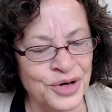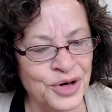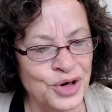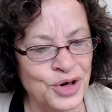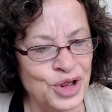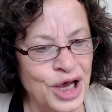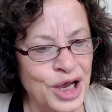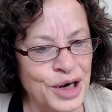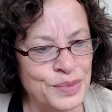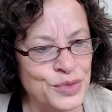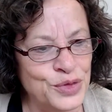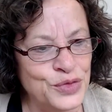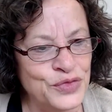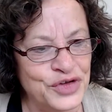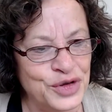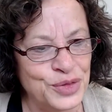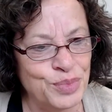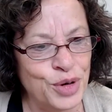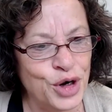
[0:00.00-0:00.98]
are a lot of
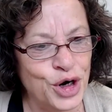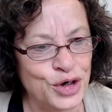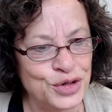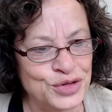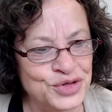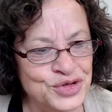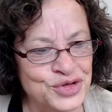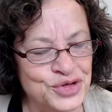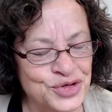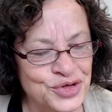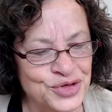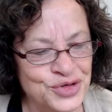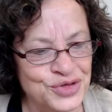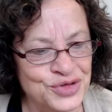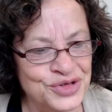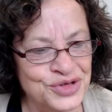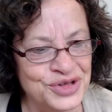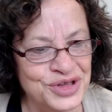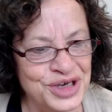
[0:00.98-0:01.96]
moving parts
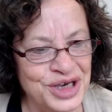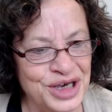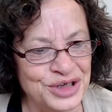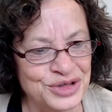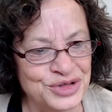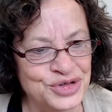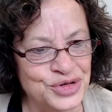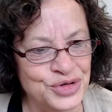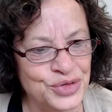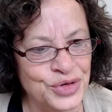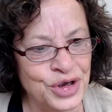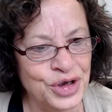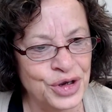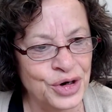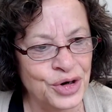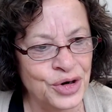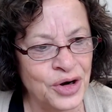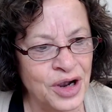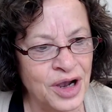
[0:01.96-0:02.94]
to the answer
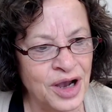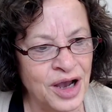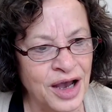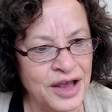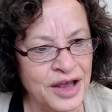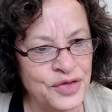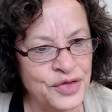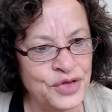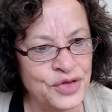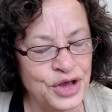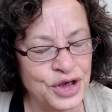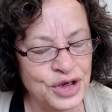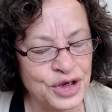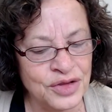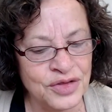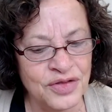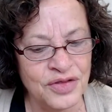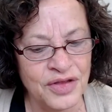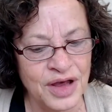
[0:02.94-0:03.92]
here. I
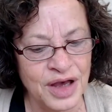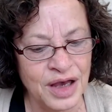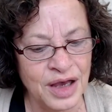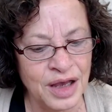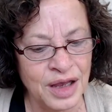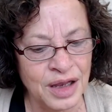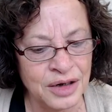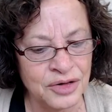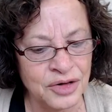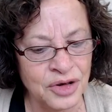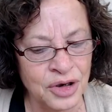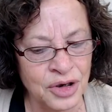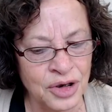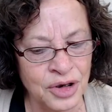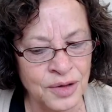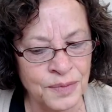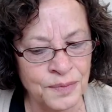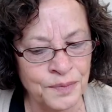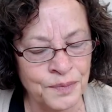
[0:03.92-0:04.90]
think that
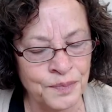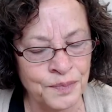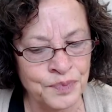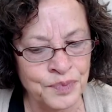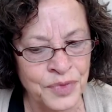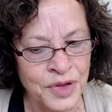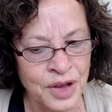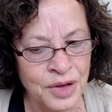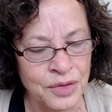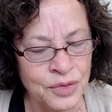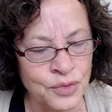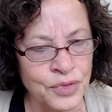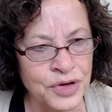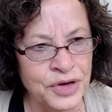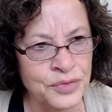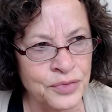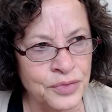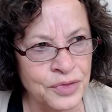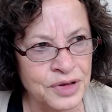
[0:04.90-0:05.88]

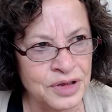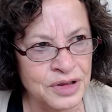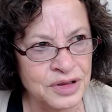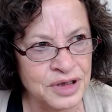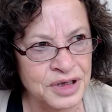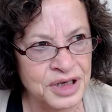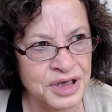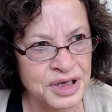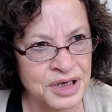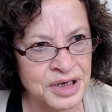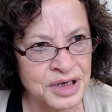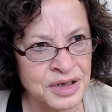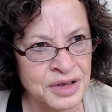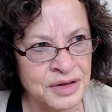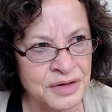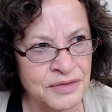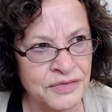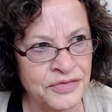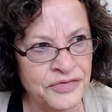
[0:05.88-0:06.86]
we
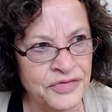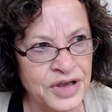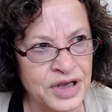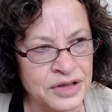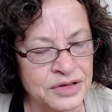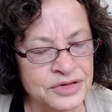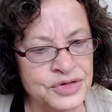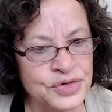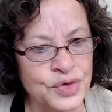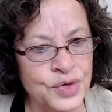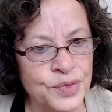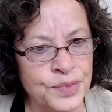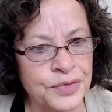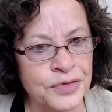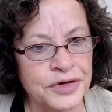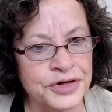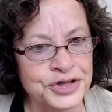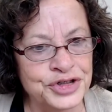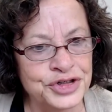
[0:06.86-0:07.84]
really failed to
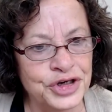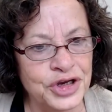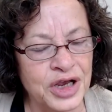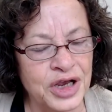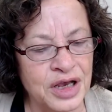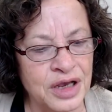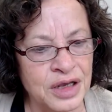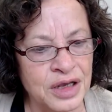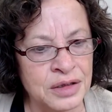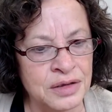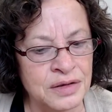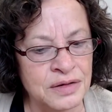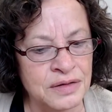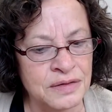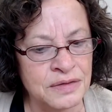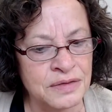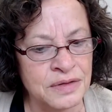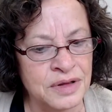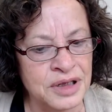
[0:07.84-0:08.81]
appreciate
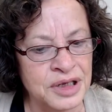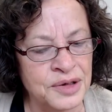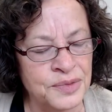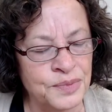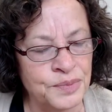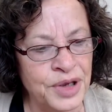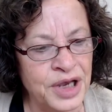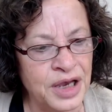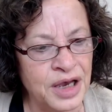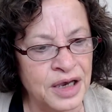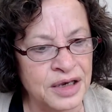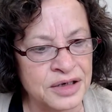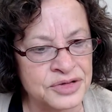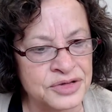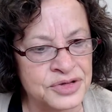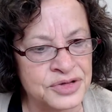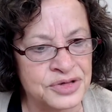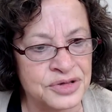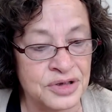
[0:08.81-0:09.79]
the
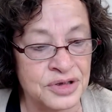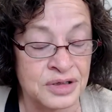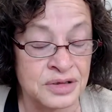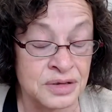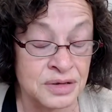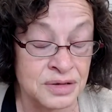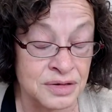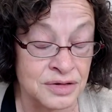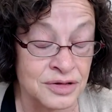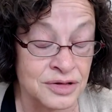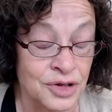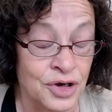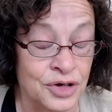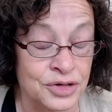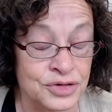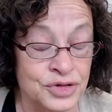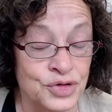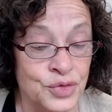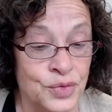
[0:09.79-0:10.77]
impacts and the
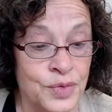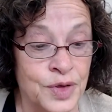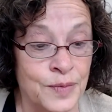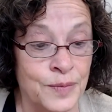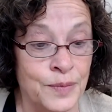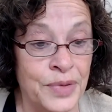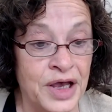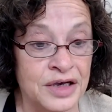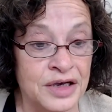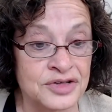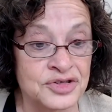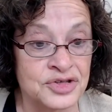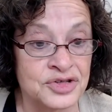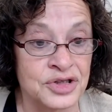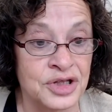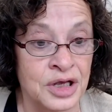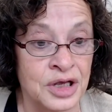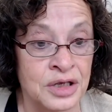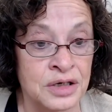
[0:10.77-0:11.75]
long-term impacts
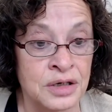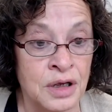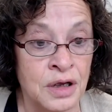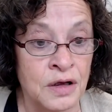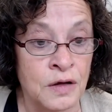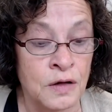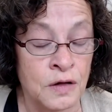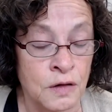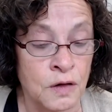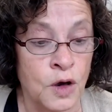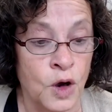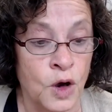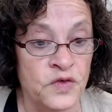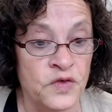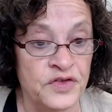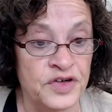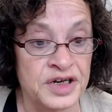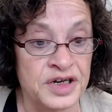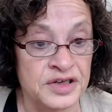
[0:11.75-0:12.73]
that
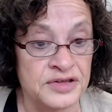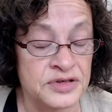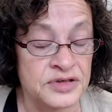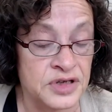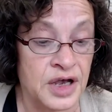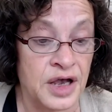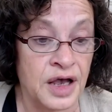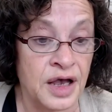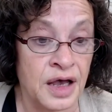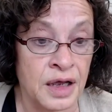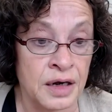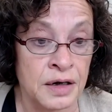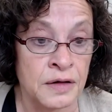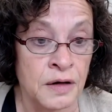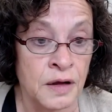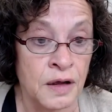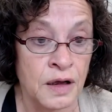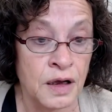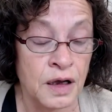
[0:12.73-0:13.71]
COVID has had
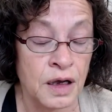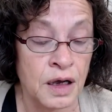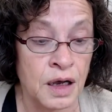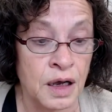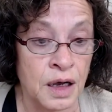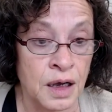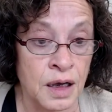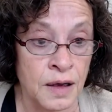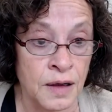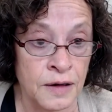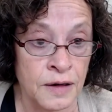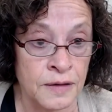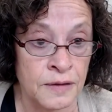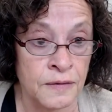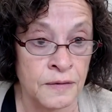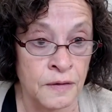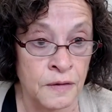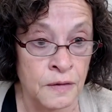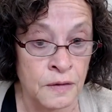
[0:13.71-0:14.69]

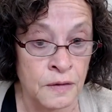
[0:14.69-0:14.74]
on